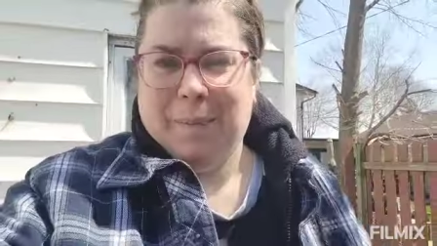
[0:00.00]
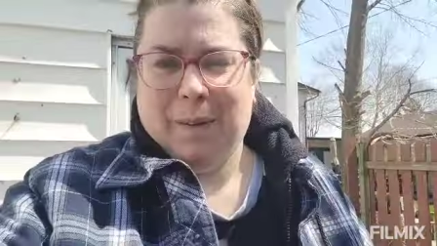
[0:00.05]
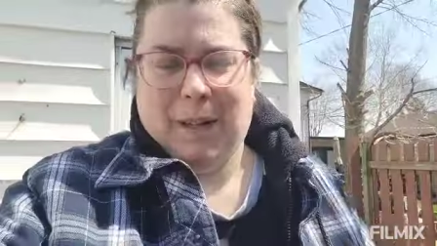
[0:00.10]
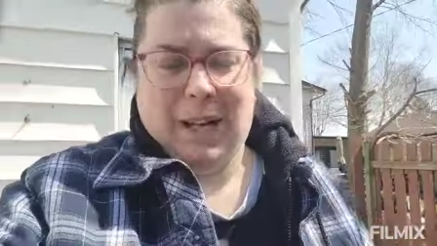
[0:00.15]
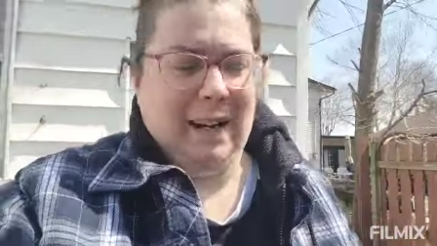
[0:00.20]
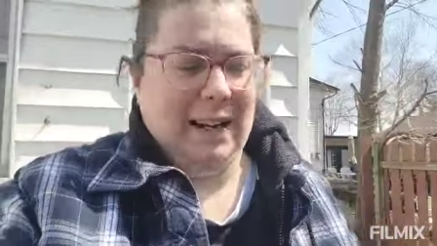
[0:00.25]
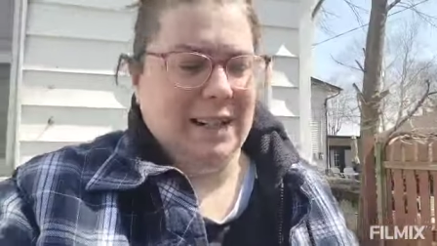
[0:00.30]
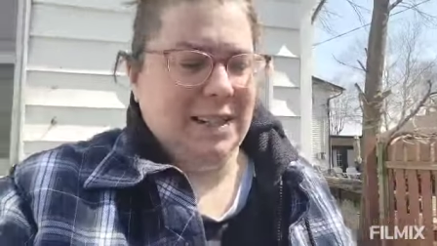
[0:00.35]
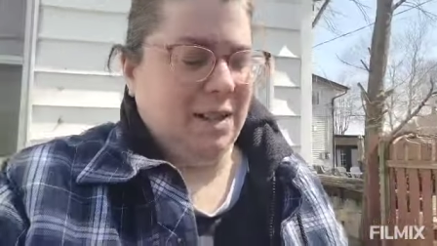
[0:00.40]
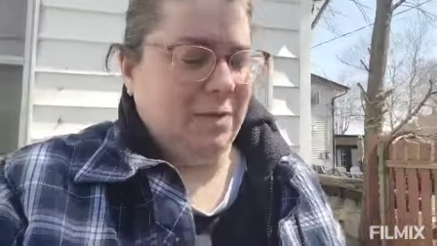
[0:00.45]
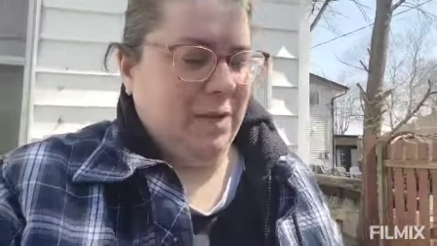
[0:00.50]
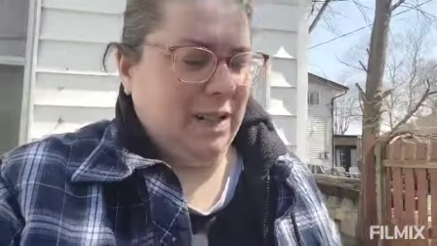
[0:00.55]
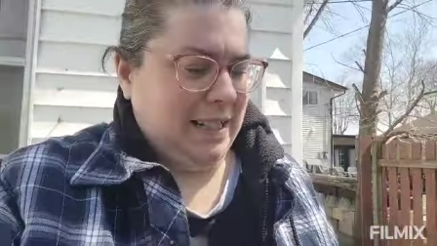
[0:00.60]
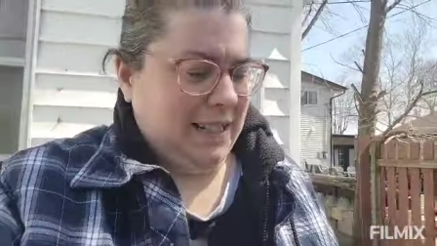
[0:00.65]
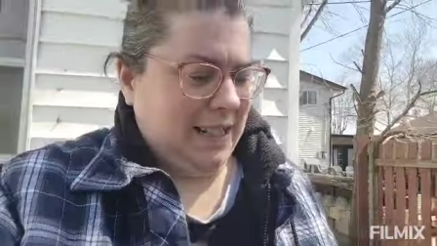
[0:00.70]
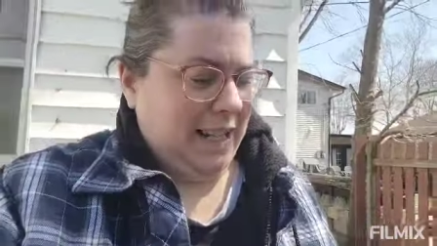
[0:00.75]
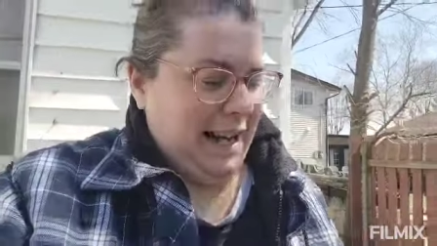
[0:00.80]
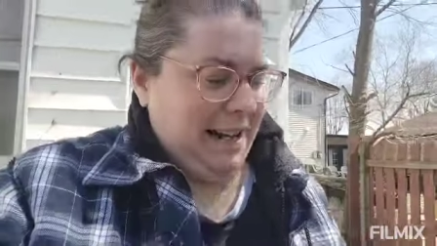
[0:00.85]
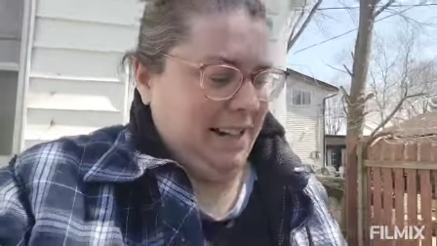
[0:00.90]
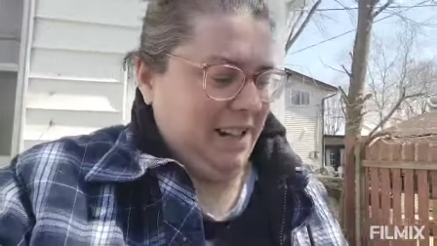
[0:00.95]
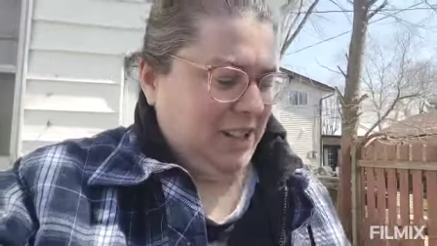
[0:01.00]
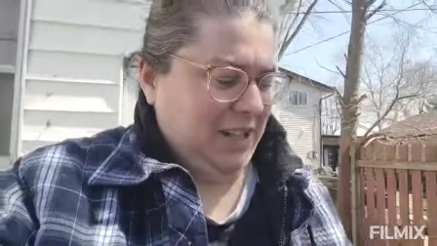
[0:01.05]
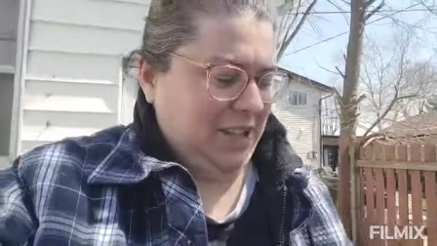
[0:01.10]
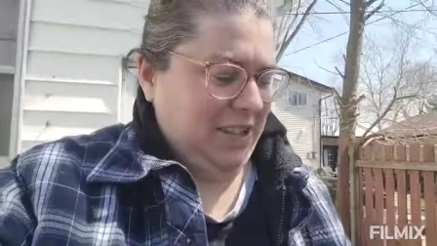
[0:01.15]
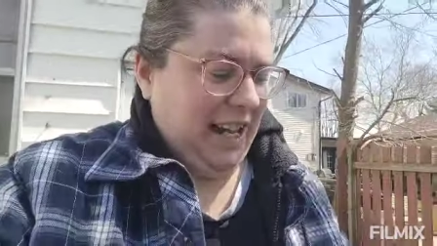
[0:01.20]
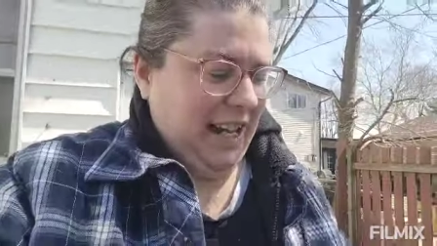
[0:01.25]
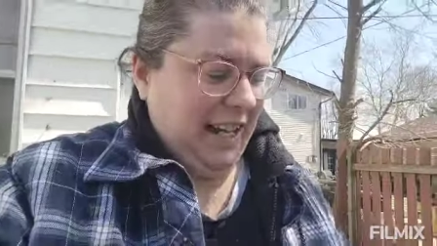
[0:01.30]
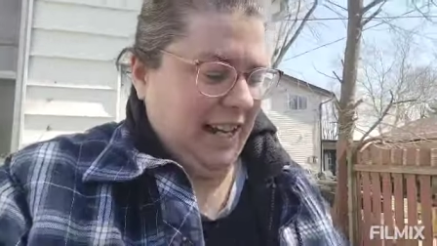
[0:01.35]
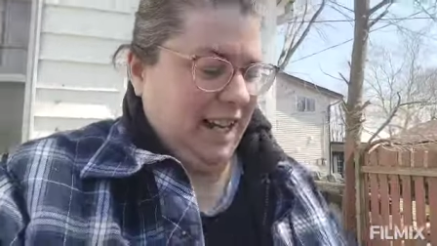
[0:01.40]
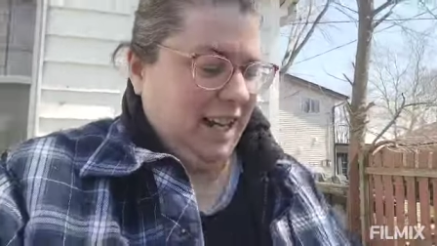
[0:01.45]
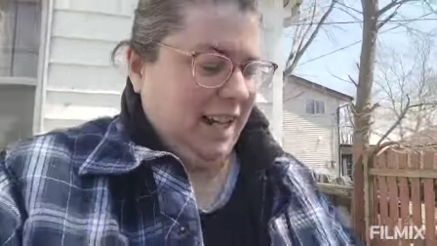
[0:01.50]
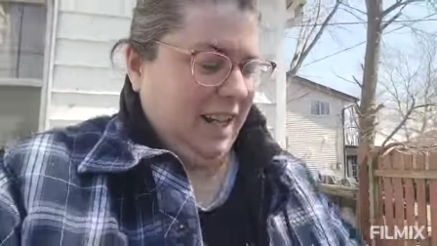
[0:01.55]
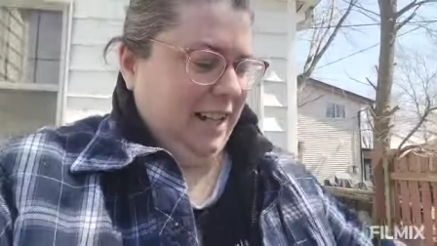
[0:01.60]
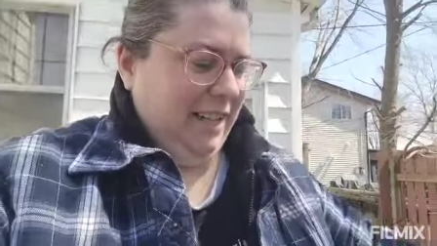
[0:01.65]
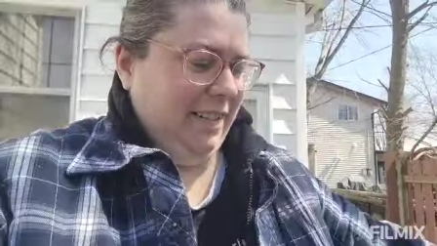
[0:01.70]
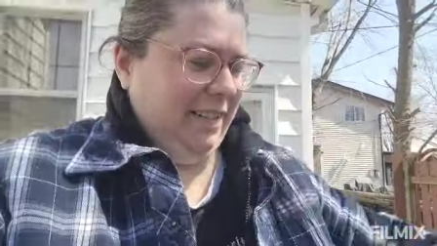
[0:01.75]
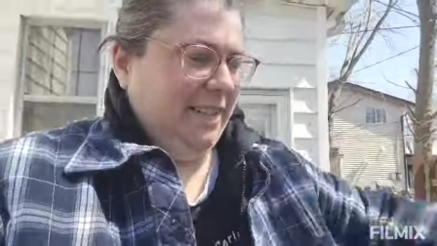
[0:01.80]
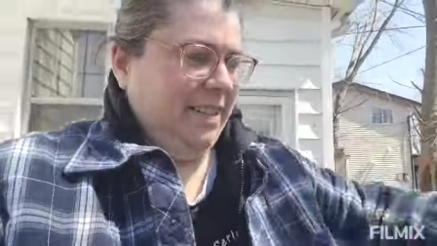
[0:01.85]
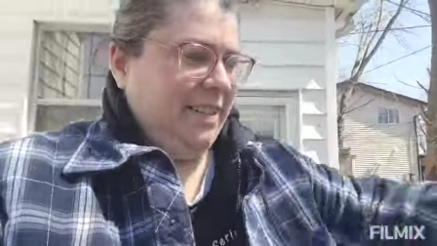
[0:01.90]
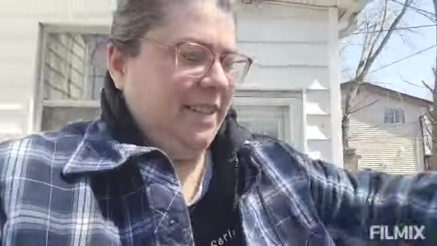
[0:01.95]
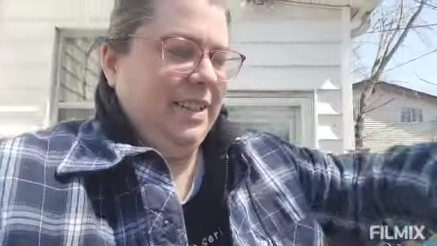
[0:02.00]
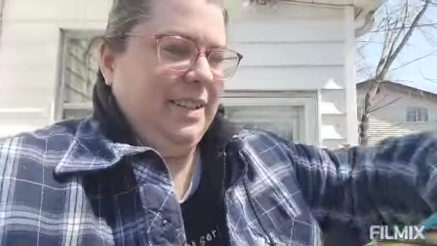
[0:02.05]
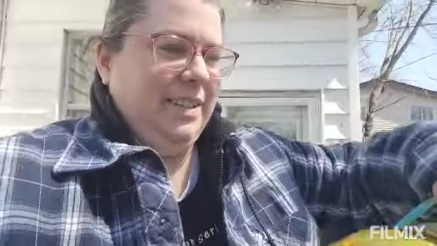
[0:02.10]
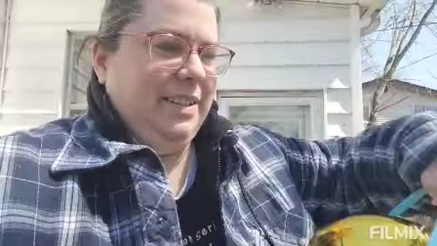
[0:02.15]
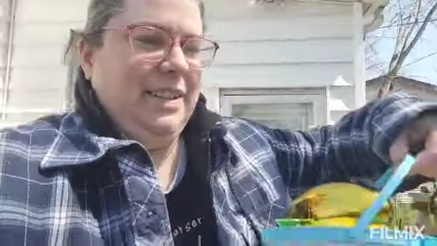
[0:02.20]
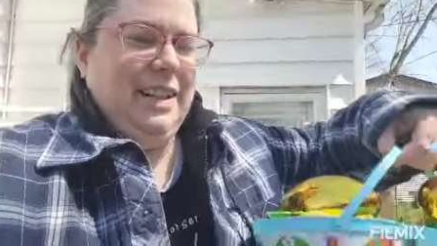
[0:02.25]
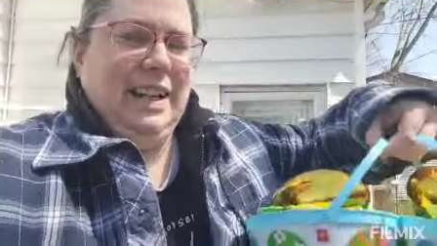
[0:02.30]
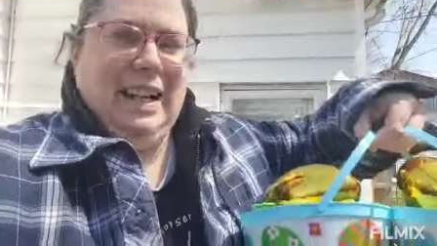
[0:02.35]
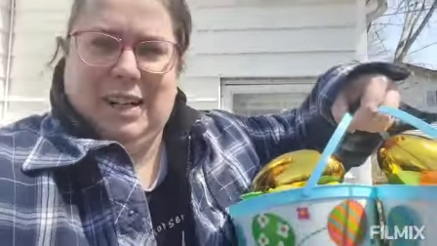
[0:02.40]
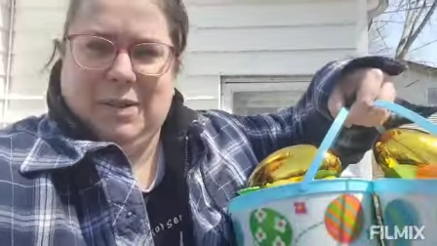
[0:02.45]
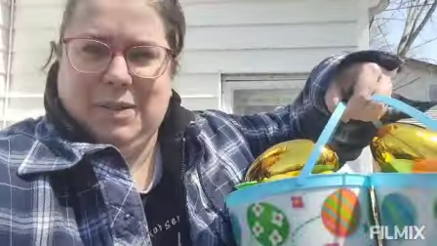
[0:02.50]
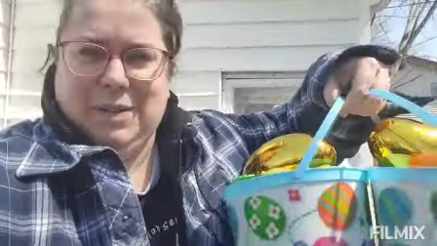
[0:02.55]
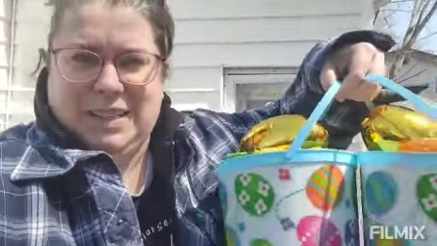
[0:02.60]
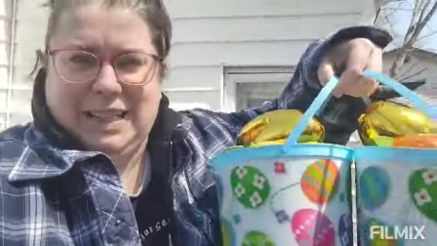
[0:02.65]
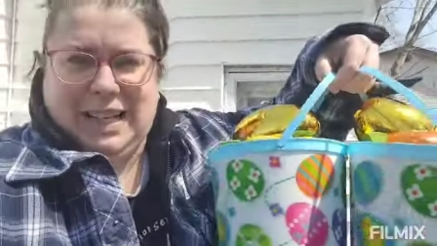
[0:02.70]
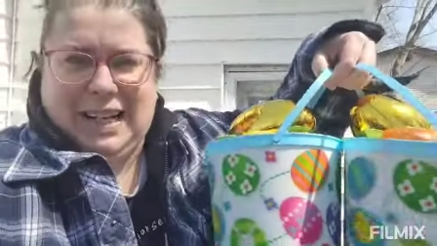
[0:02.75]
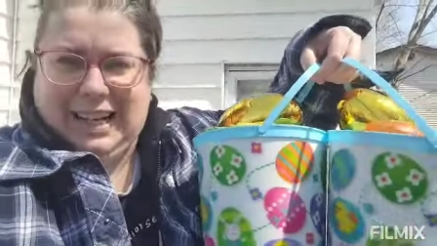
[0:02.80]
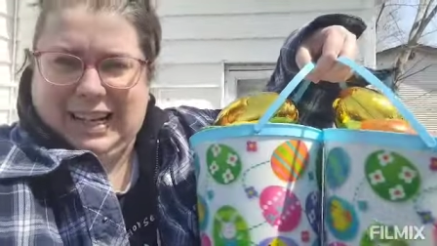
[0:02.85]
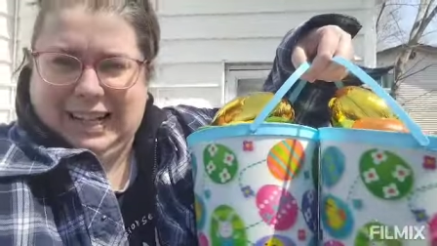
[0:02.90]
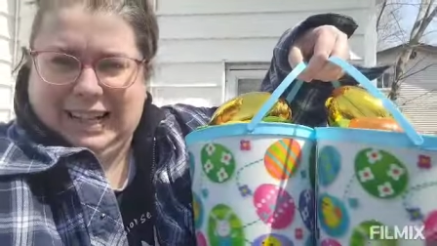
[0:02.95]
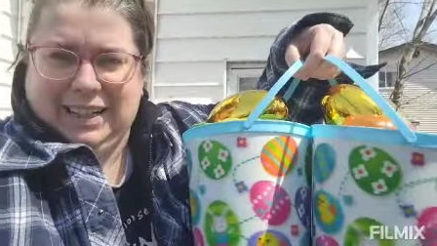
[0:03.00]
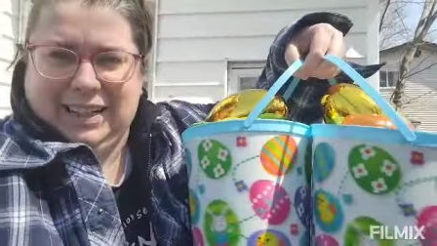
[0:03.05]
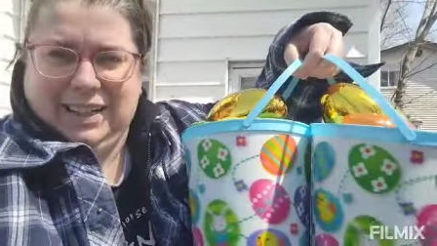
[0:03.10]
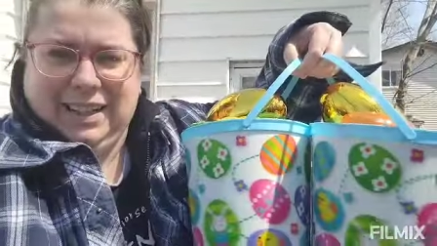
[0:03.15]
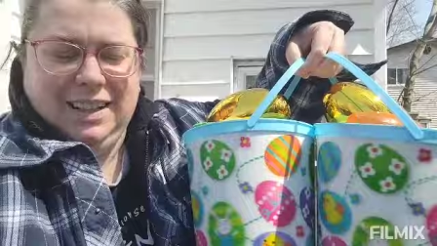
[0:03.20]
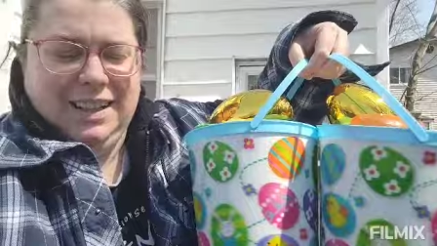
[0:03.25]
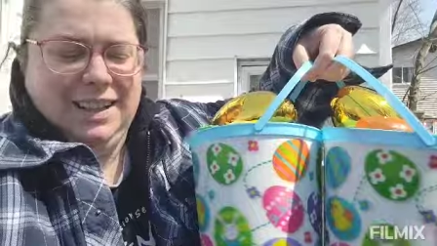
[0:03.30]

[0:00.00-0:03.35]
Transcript: Alright, so we decided to do the egg hunt outside